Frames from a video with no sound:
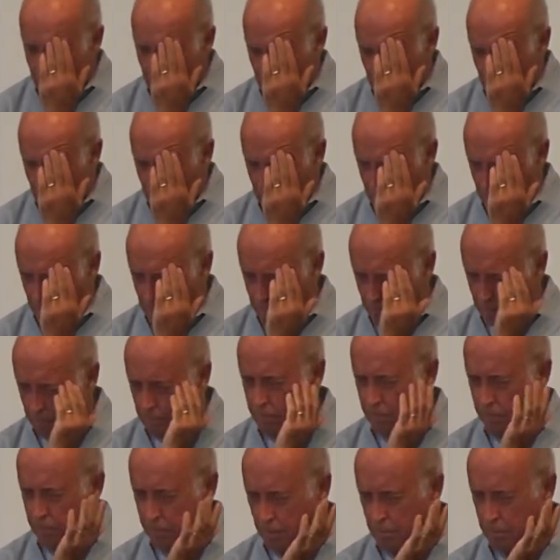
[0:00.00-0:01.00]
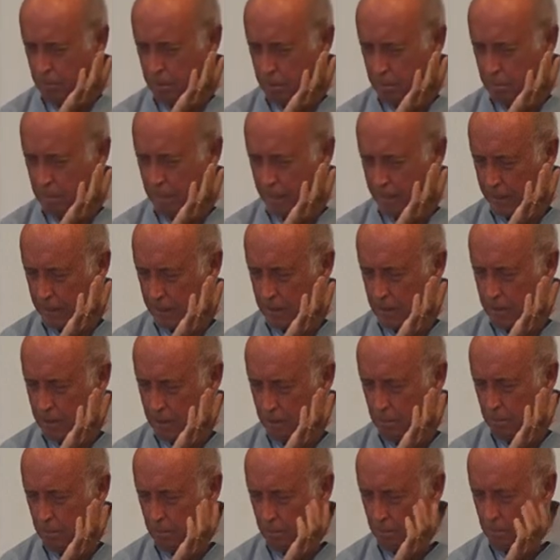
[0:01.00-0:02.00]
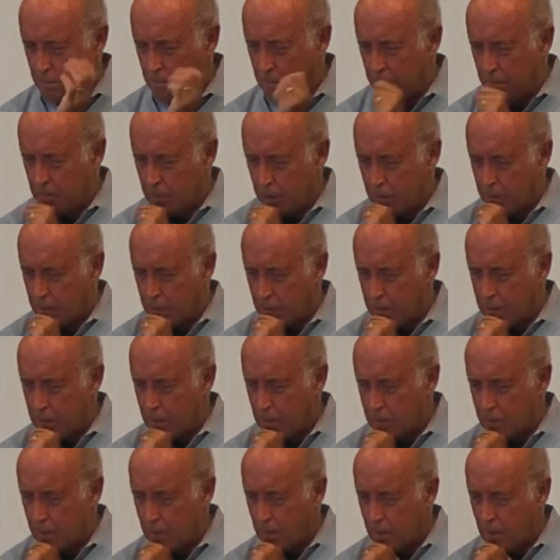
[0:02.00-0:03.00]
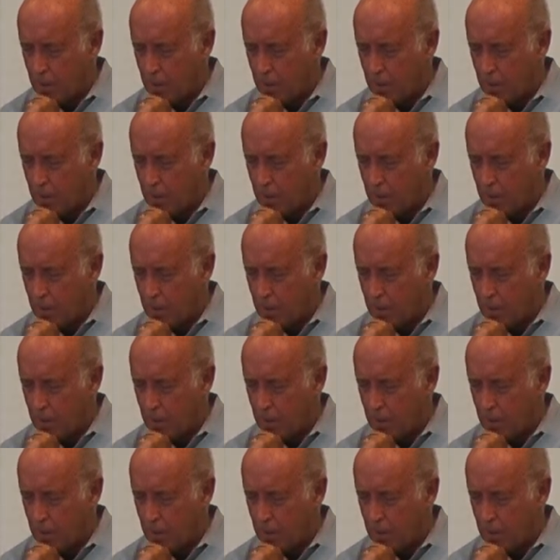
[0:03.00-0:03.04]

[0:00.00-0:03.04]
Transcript: Uh, from his practice and books, etc.